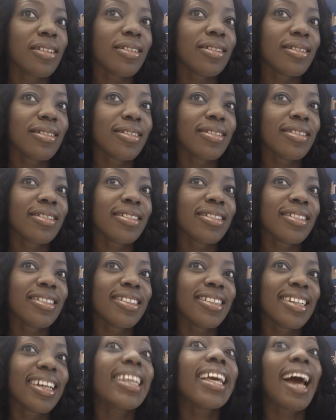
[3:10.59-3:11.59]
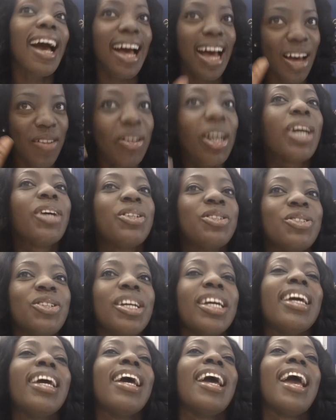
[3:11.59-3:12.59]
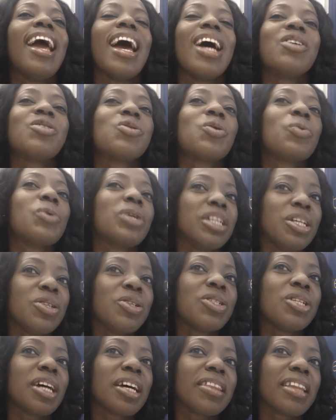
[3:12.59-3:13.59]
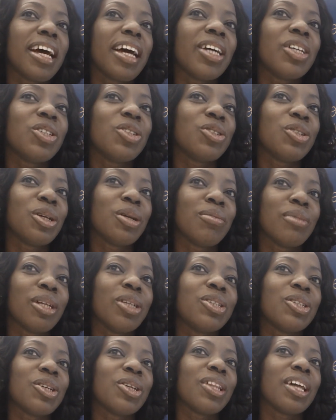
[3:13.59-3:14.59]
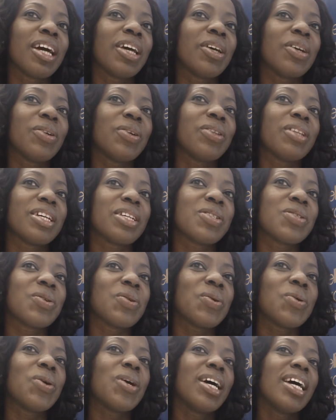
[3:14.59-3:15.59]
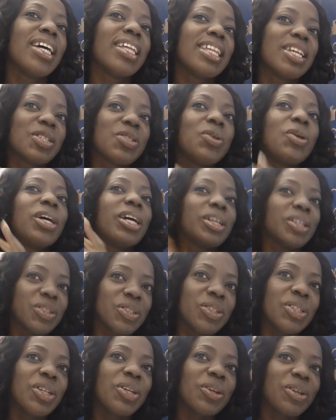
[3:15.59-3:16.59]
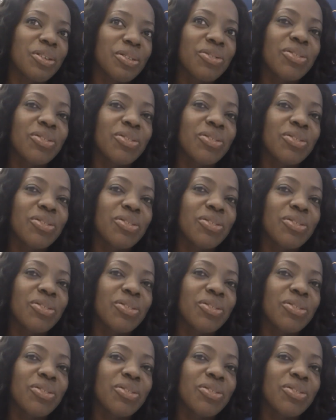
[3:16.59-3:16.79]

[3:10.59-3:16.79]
Have a history. Yeah, have a history. Yes. And so we need to check that history and make sure that, you know, there's no history of